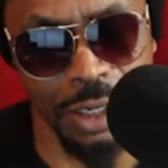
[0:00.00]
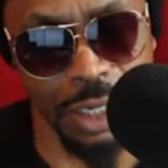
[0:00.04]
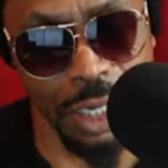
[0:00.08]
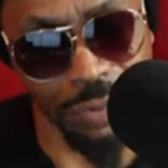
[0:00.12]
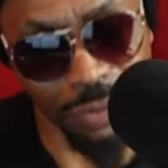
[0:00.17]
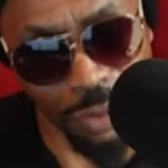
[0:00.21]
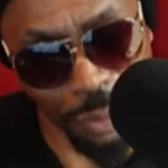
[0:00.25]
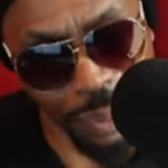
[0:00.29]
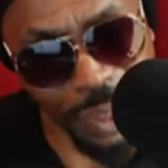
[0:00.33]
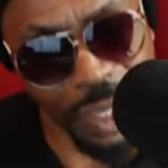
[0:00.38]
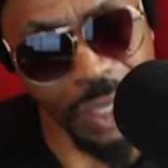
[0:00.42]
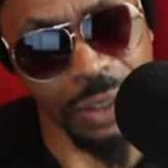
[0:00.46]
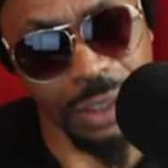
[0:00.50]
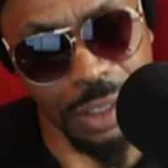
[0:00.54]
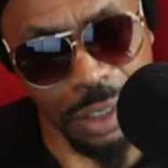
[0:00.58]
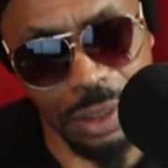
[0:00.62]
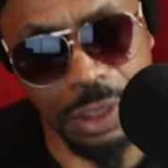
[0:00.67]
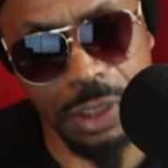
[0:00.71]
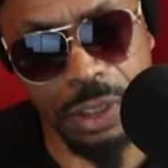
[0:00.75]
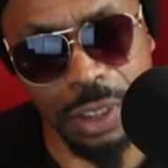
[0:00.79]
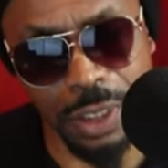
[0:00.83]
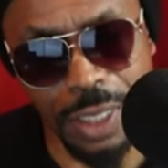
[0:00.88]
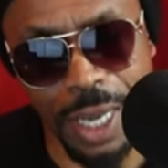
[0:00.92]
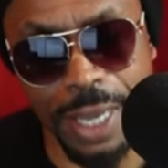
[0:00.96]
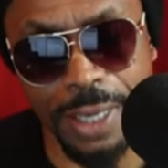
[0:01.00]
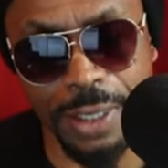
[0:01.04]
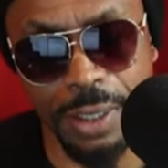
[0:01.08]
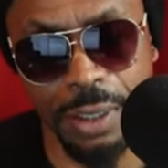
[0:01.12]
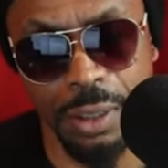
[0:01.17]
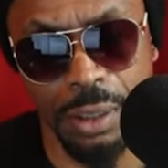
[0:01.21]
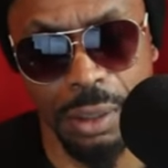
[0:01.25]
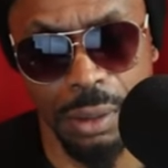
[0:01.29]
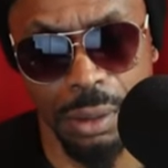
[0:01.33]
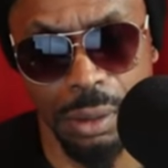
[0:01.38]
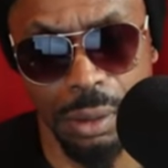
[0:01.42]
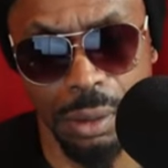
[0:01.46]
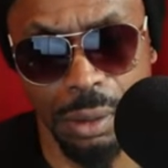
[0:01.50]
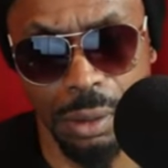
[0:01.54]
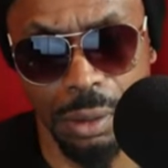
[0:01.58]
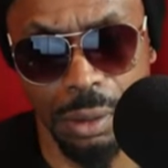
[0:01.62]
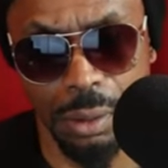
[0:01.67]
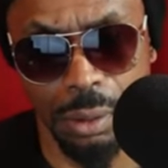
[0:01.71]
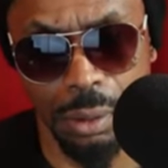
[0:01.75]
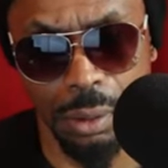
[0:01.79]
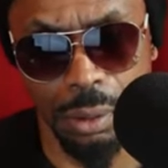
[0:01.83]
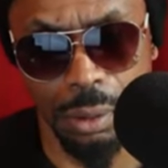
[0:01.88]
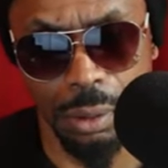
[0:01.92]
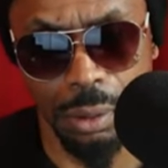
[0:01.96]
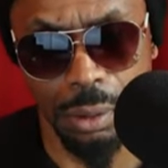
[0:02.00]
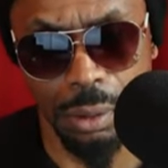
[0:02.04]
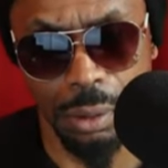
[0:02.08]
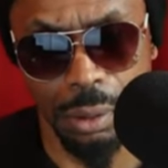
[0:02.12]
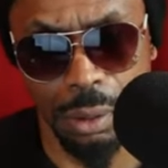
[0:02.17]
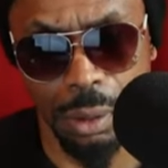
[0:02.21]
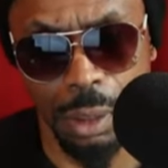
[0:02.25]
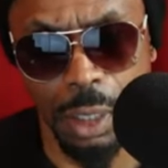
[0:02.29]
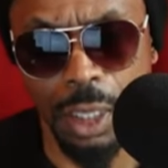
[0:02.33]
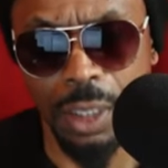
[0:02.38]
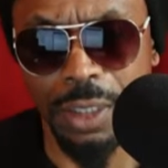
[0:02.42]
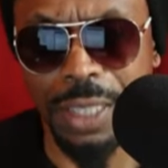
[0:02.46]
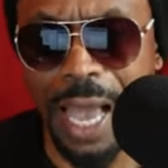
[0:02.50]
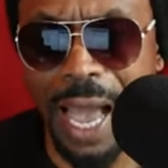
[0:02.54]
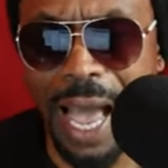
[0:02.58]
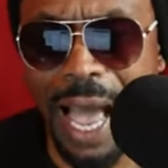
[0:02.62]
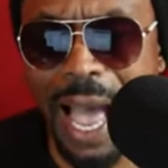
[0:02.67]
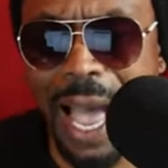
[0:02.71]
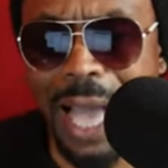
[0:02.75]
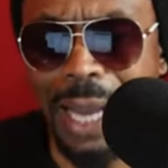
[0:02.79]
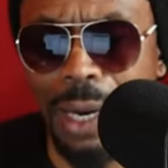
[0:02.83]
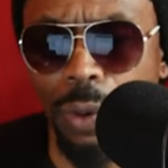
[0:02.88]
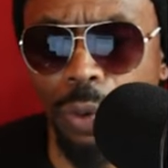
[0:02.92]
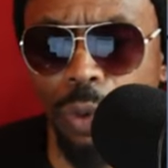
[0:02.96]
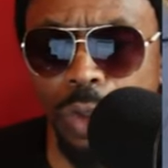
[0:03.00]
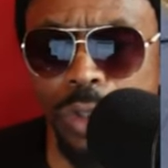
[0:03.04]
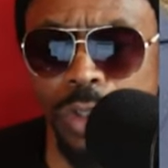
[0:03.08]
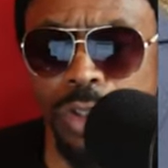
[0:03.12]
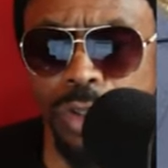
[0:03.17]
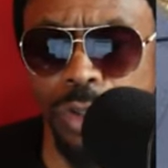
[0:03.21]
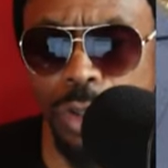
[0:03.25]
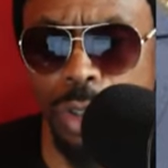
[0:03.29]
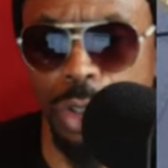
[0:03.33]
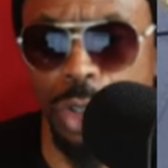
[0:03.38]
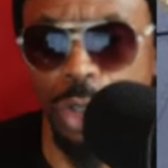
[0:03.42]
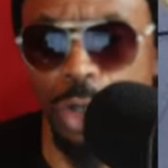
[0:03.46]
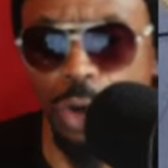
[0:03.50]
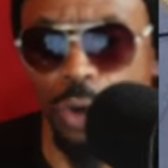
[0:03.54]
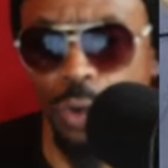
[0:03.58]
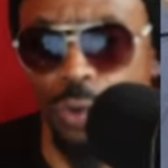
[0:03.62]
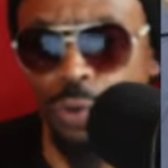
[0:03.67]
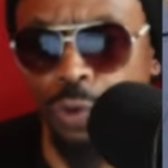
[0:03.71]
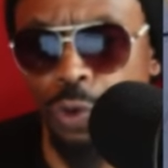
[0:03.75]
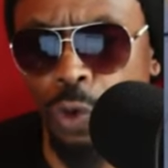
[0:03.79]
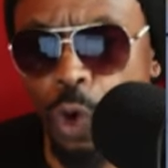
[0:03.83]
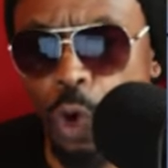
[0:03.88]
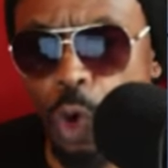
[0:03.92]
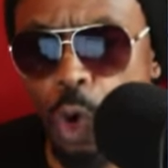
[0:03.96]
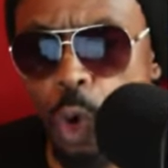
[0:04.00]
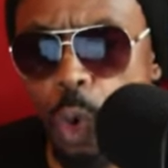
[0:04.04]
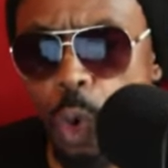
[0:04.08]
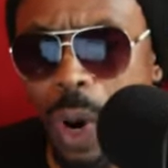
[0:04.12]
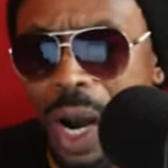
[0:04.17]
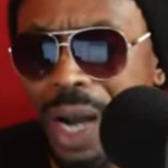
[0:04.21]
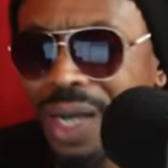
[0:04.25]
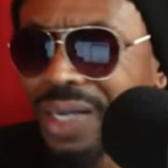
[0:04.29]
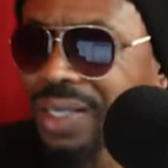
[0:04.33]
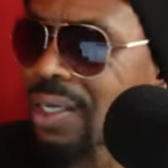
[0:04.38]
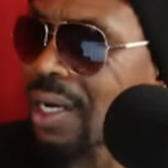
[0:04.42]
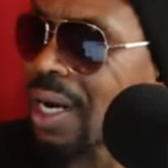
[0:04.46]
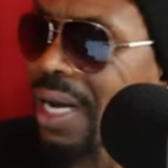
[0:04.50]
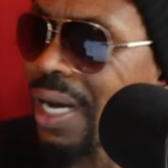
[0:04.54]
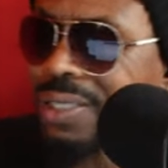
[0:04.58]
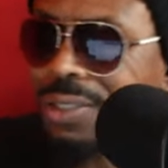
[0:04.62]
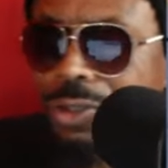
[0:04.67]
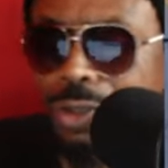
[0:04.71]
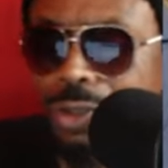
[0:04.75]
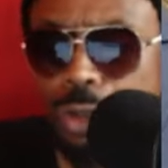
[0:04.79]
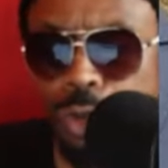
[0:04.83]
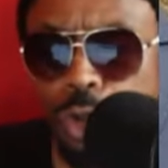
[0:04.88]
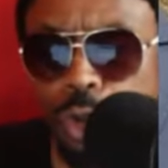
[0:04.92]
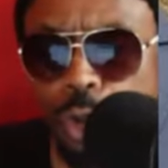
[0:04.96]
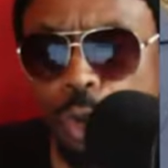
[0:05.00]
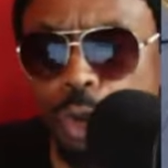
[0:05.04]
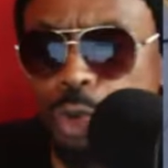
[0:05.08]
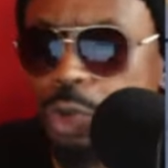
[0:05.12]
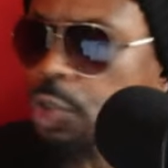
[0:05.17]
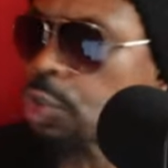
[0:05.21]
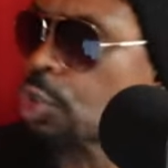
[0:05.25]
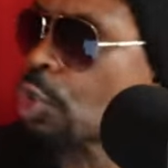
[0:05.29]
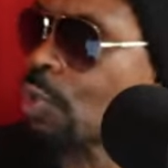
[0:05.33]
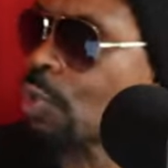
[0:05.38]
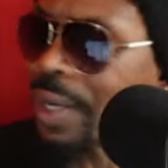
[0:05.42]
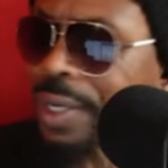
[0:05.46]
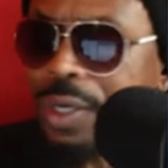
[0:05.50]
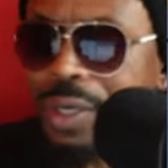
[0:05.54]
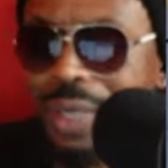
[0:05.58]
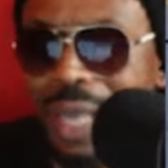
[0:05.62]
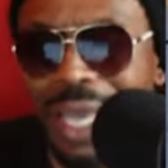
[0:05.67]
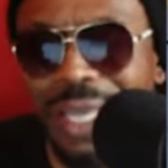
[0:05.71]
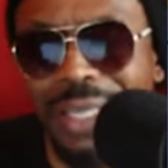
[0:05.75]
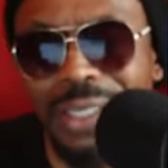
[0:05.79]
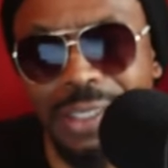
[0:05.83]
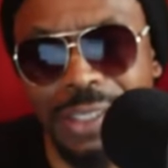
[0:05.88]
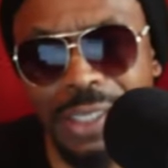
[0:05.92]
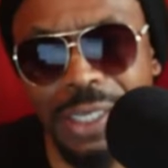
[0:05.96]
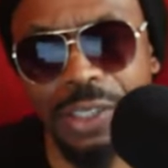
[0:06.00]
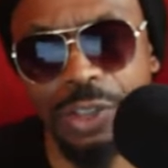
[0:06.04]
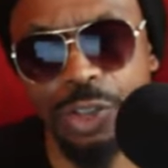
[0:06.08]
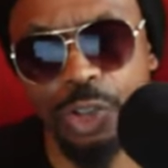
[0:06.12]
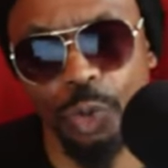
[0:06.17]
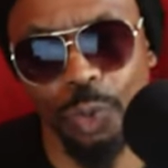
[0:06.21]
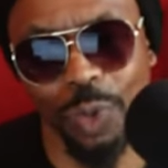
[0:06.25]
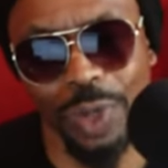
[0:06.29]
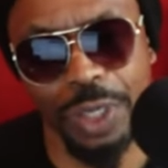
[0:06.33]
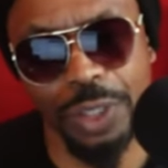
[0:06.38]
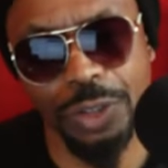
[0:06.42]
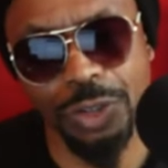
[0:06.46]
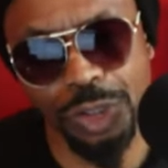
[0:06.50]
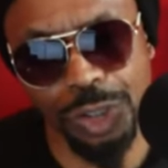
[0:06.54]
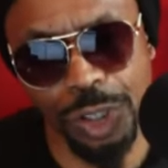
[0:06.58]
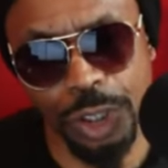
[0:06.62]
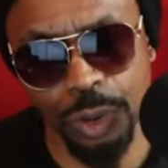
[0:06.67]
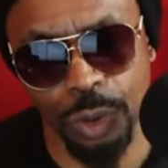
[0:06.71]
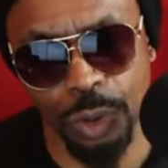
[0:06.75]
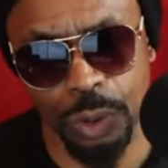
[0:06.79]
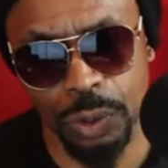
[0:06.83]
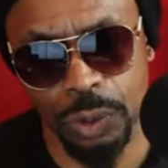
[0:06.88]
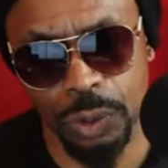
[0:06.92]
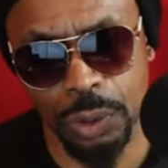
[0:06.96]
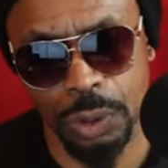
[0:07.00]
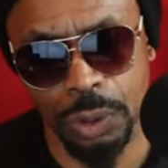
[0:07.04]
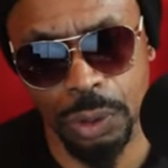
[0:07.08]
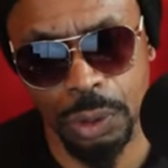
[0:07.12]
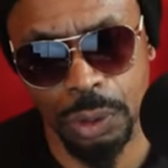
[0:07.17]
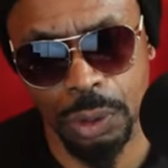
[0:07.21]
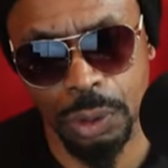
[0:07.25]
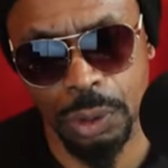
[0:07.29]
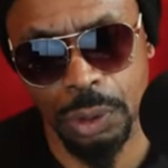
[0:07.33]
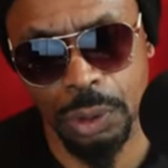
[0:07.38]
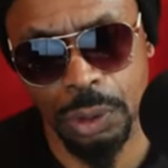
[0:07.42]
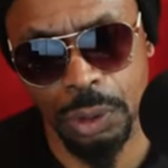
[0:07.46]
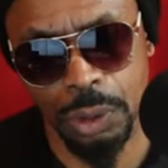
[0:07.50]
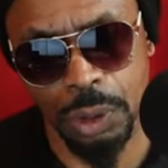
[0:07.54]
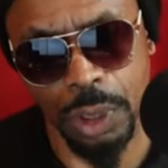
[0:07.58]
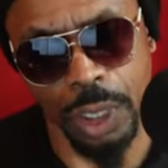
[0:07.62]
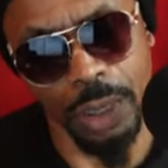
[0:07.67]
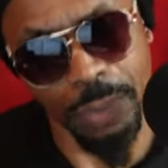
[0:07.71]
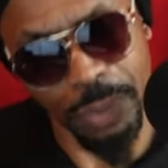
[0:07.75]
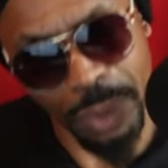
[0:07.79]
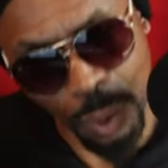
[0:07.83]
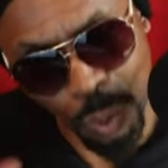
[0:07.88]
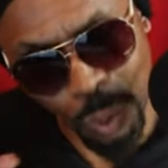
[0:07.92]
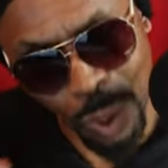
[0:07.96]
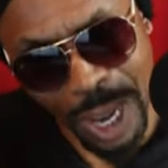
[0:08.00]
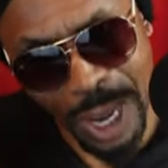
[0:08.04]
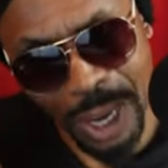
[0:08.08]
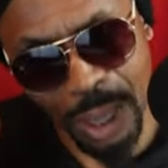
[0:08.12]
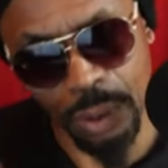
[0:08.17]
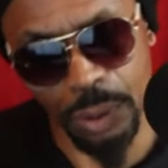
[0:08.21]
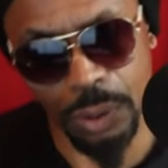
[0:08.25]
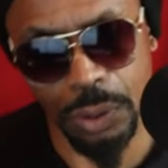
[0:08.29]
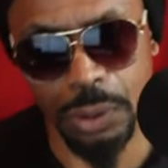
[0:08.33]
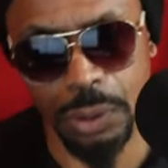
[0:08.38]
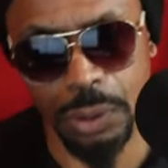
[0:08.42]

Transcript: You ever pay attention to that? The act was ruled unconstitutional in nineteen twenty-two. Hear me well.